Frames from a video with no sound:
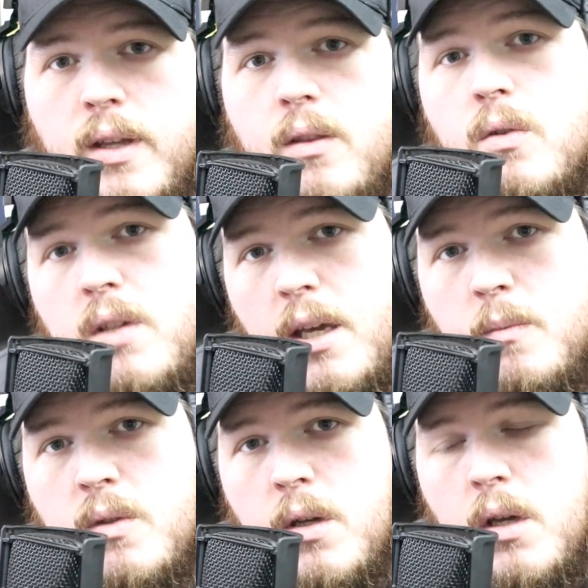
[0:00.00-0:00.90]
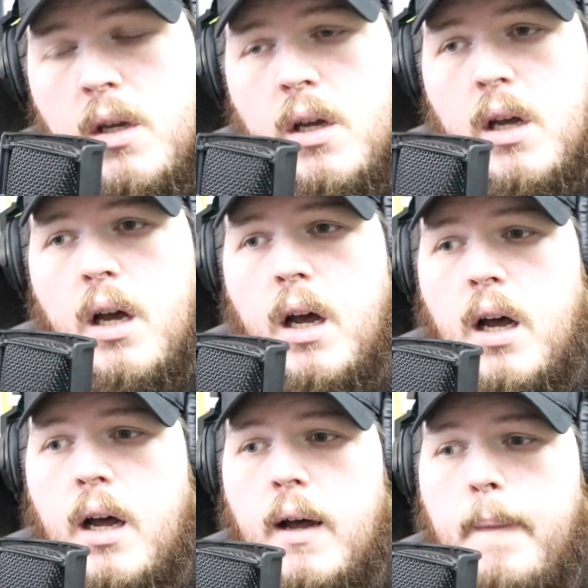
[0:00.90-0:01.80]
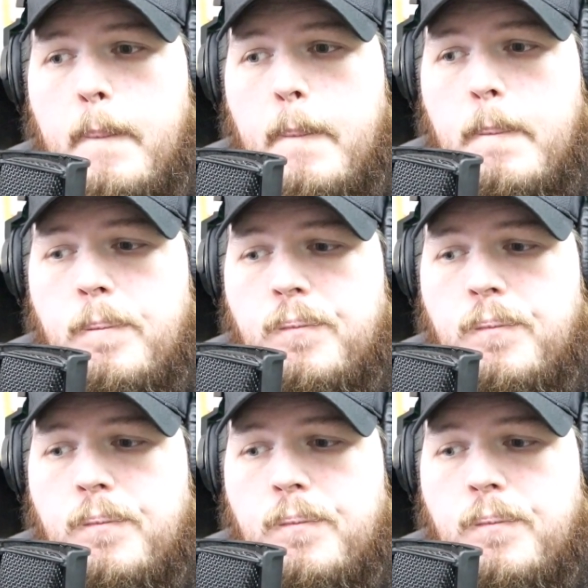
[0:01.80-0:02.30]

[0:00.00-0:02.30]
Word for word: in those games. 3